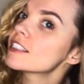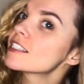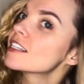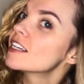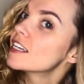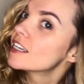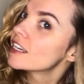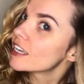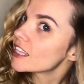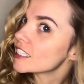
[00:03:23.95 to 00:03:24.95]

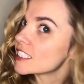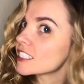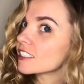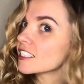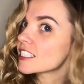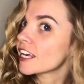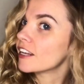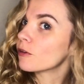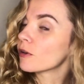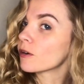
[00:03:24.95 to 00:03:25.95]
I think it's still
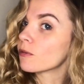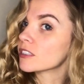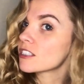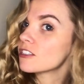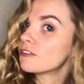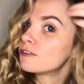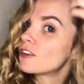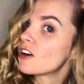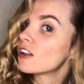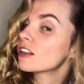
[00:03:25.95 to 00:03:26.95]
deciding where it wants to
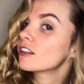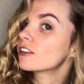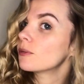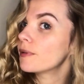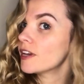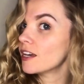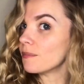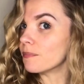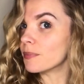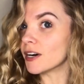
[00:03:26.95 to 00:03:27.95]
fall a little bit,
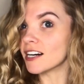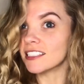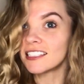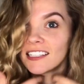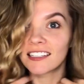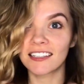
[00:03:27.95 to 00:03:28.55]
but